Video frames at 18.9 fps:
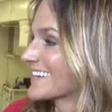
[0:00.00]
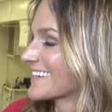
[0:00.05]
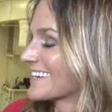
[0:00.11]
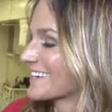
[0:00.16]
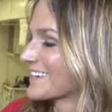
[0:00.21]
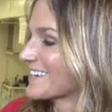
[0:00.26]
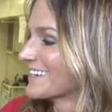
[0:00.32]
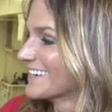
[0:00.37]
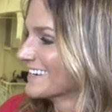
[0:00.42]

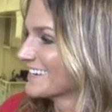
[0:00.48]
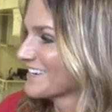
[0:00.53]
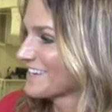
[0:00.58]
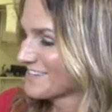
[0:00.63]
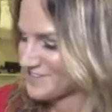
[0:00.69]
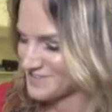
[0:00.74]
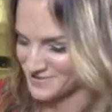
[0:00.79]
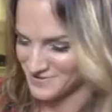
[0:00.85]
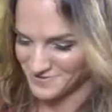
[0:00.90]
Your
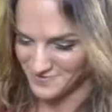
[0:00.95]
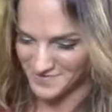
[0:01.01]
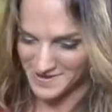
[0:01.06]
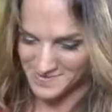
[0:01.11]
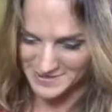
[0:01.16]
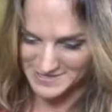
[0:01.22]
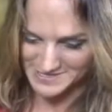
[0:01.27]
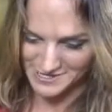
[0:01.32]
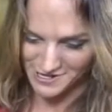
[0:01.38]
whole
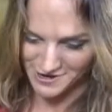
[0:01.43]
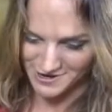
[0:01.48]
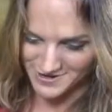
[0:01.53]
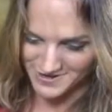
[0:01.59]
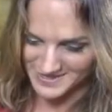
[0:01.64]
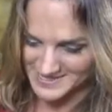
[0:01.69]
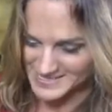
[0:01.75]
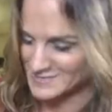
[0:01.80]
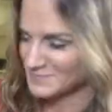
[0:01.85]
family is the heart
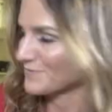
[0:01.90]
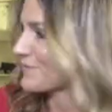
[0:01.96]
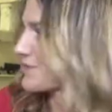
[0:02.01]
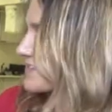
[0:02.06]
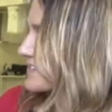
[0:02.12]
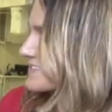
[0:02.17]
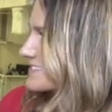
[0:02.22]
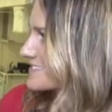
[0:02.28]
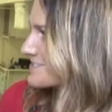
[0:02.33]
of this
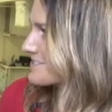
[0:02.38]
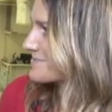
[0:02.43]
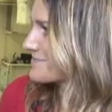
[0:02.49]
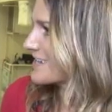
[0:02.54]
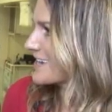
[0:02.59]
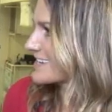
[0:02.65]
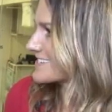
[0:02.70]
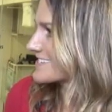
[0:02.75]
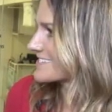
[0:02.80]
sport so
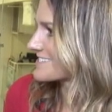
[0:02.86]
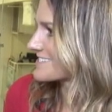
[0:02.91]
much, in